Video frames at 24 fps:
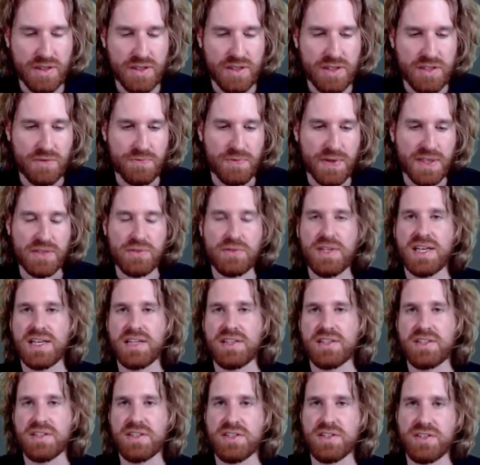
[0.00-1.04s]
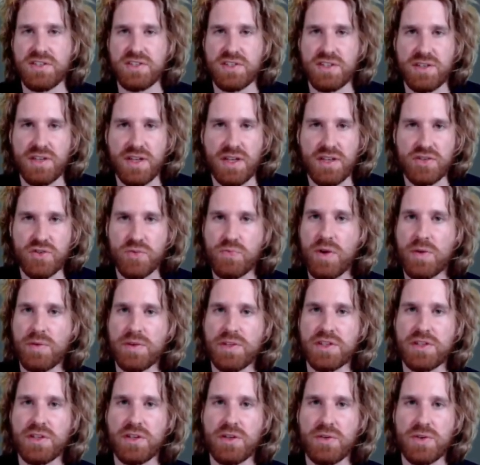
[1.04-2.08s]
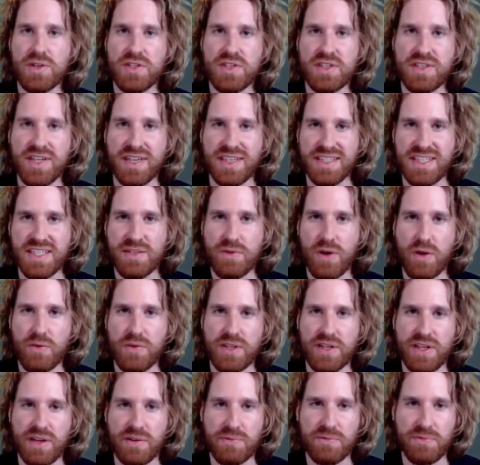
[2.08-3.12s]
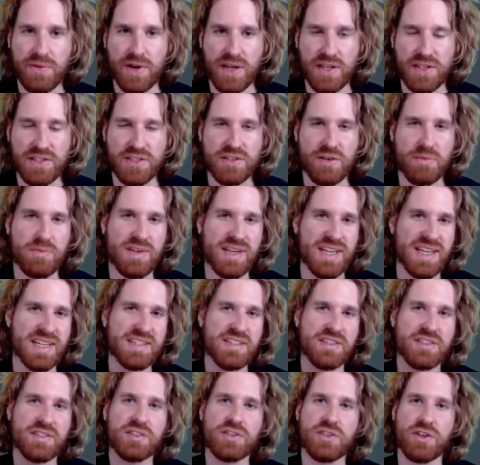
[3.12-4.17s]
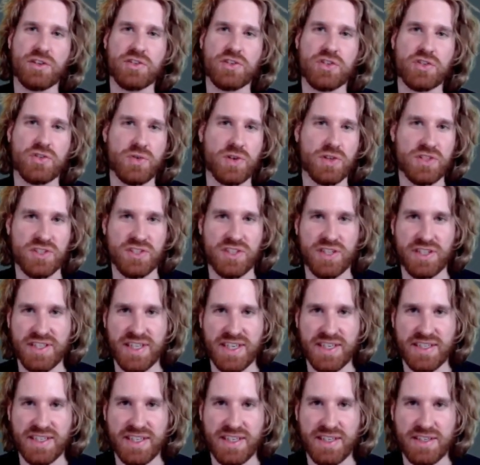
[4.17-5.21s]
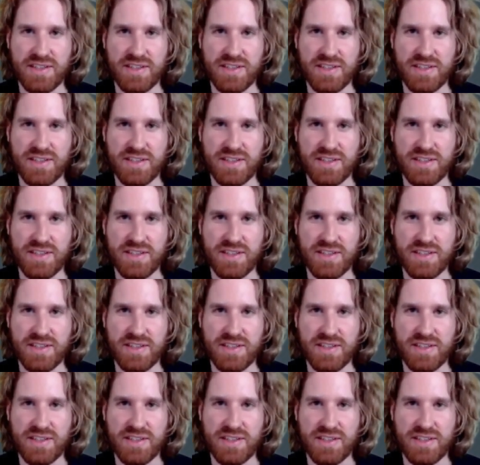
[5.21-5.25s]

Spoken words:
So factor analysis, as you probably know, is a technique where we can find some latent constructs in our data.